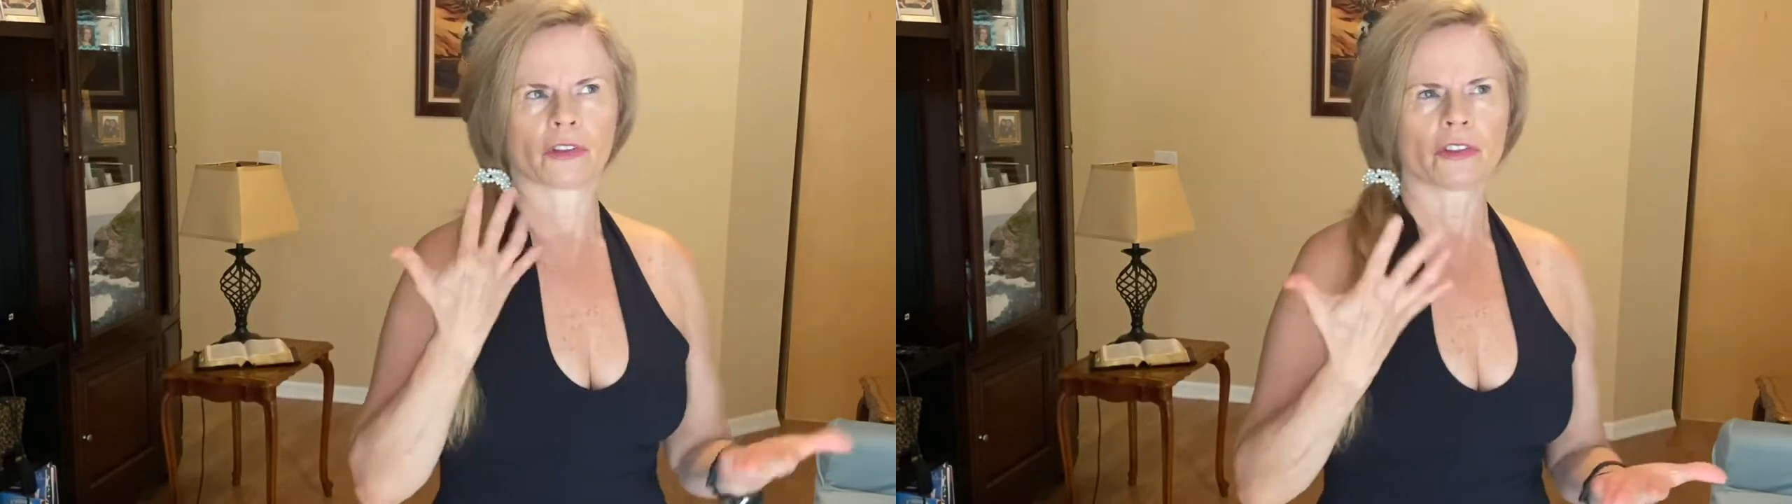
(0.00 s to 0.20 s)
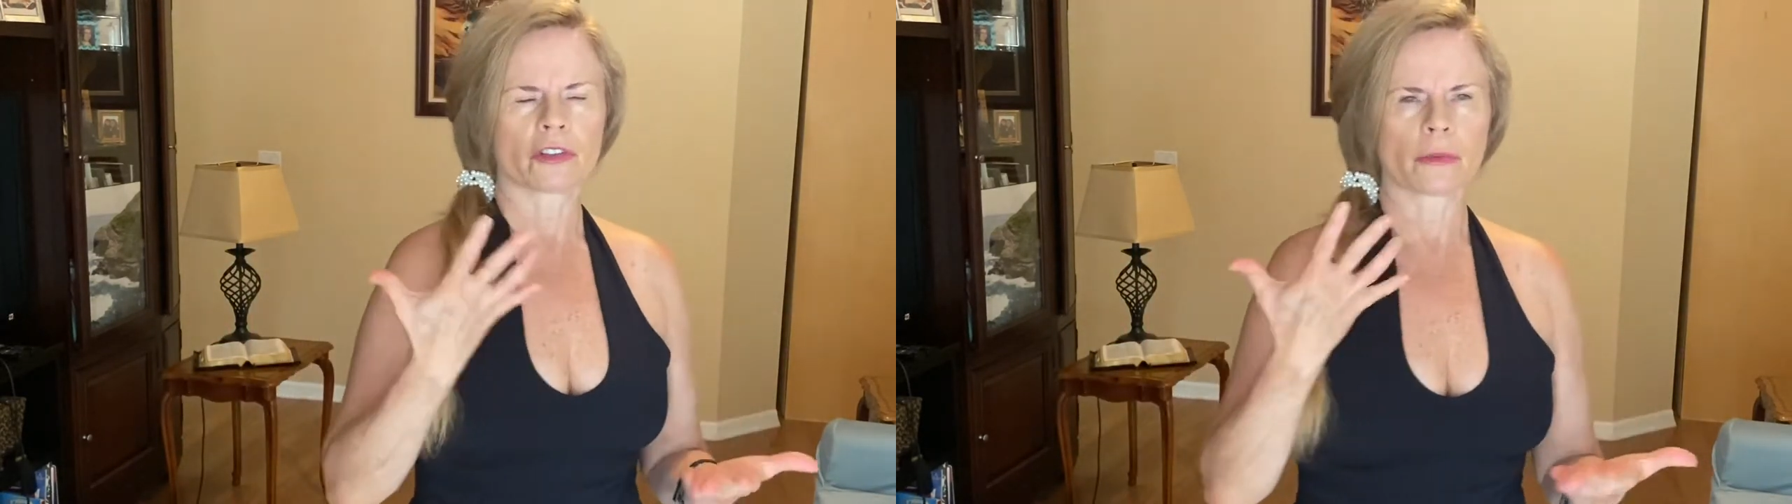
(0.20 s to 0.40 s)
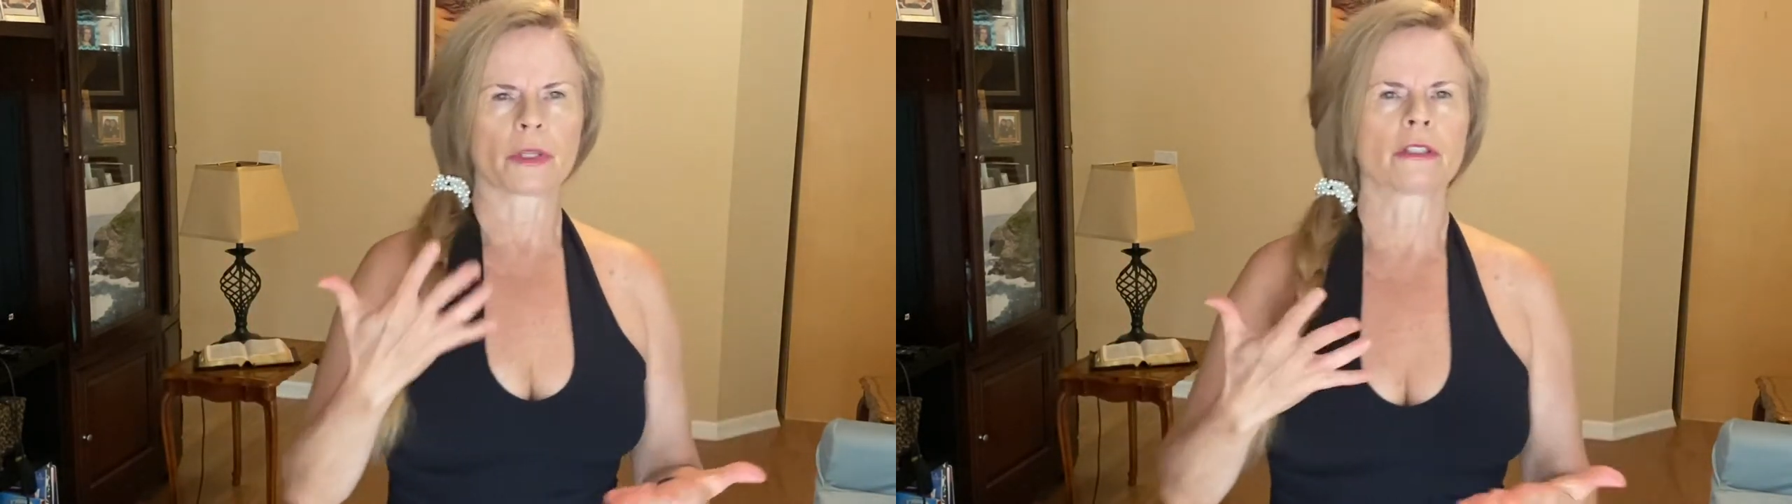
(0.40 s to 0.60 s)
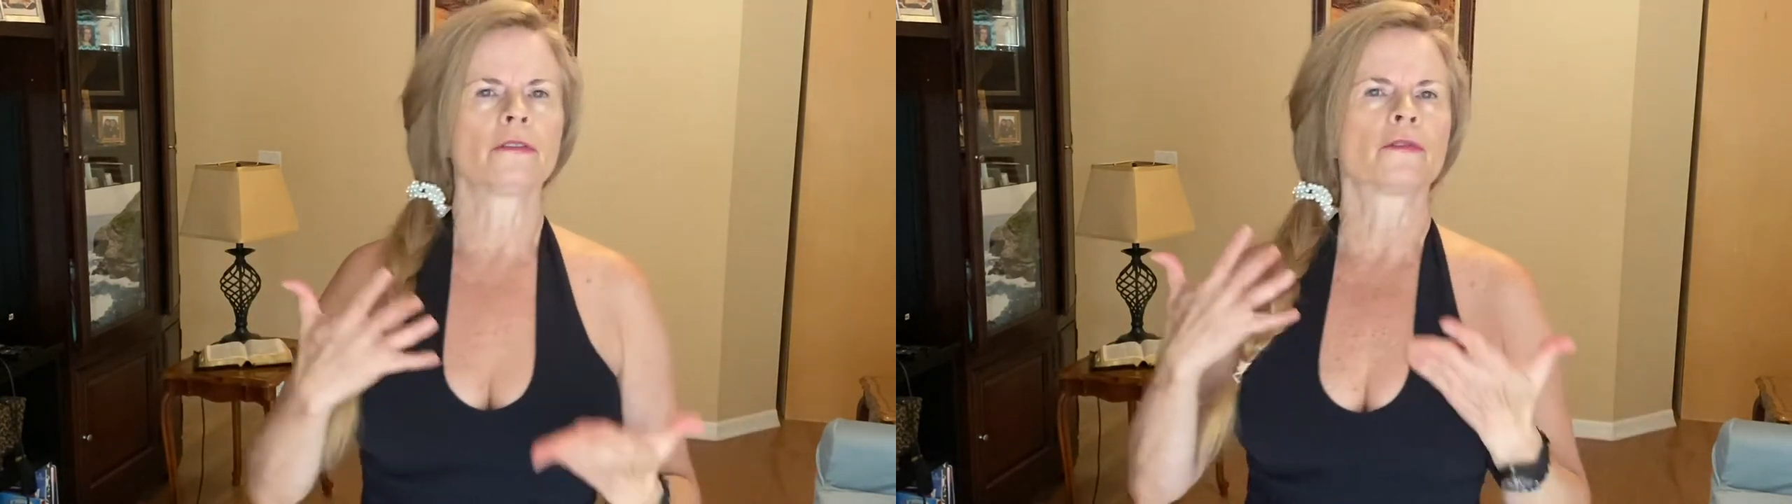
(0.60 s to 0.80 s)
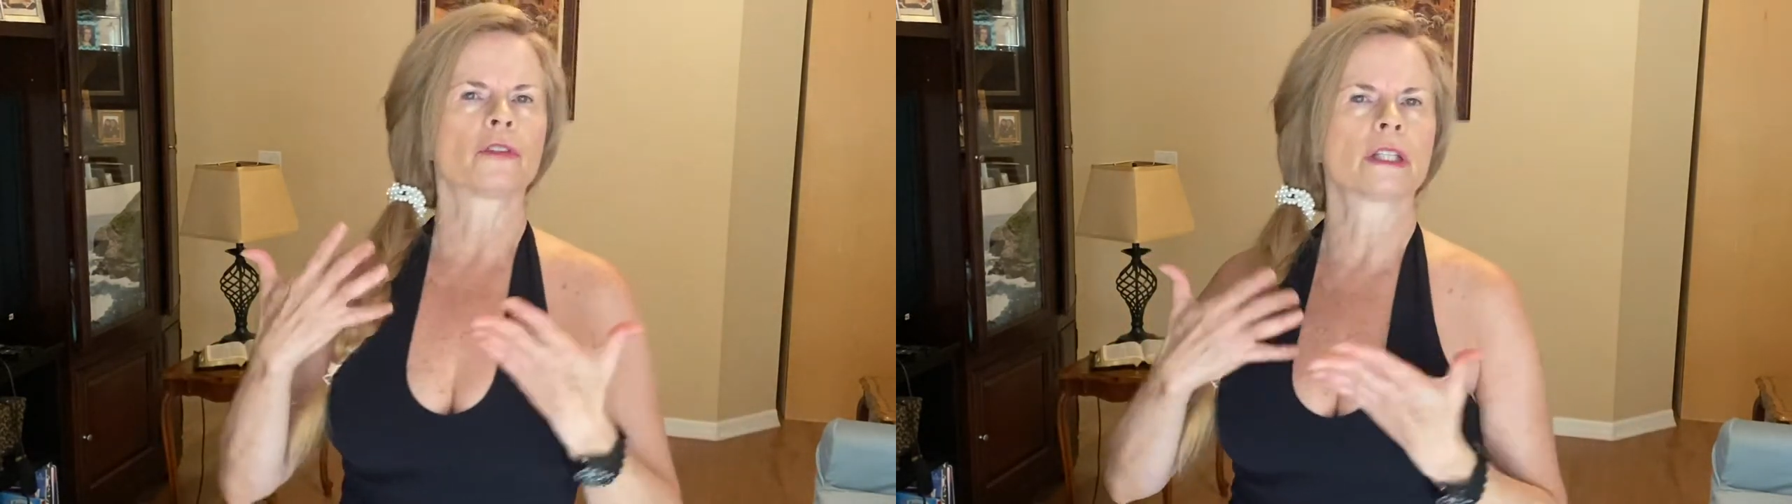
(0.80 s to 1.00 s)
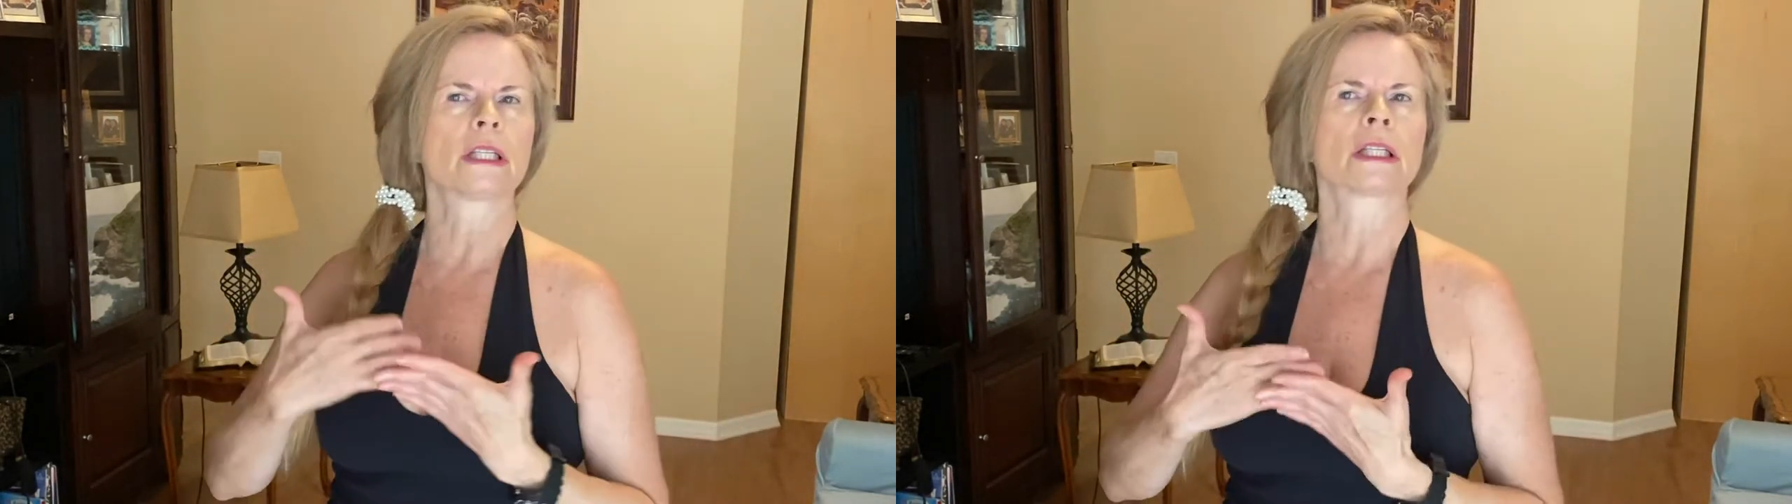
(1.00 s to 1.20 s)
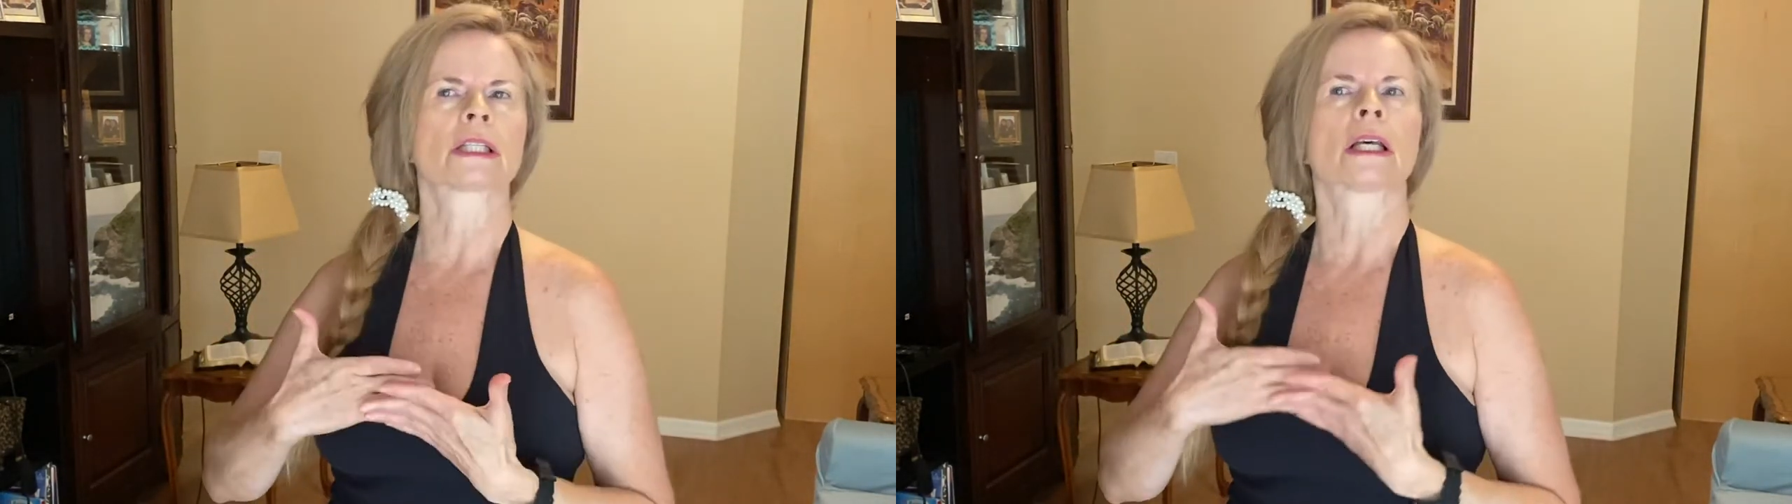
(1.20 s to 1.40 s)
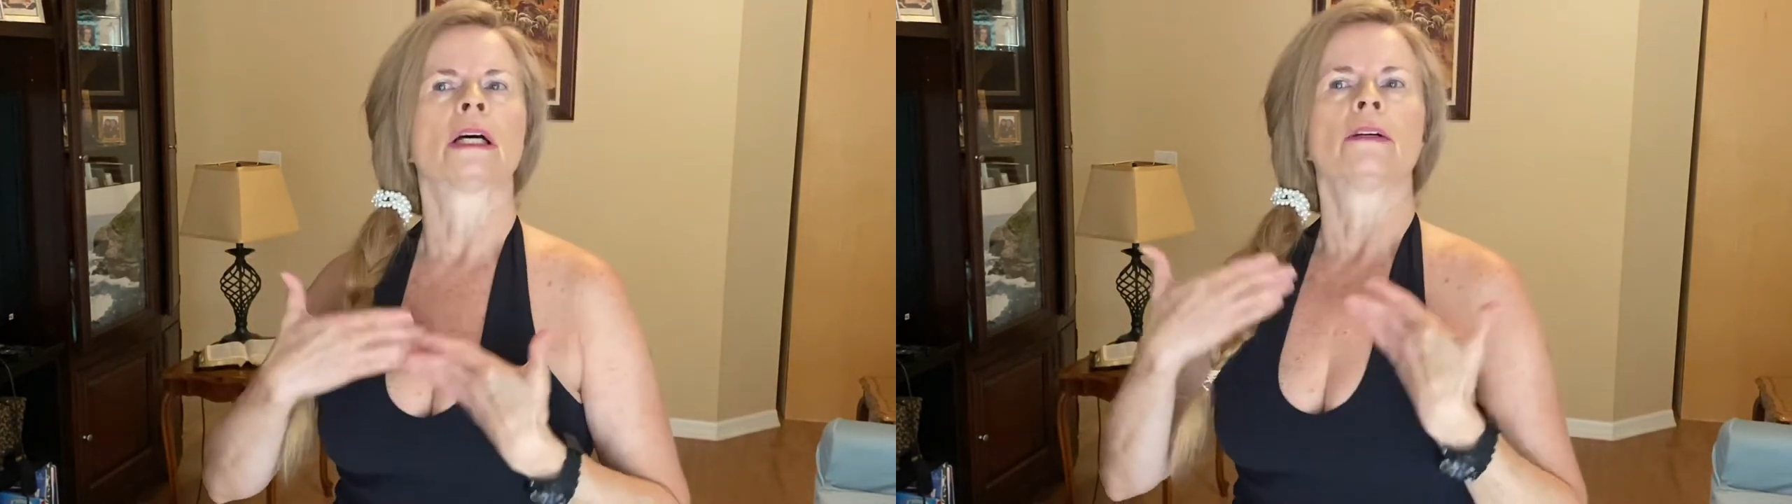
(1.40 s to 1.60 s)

interpreter for this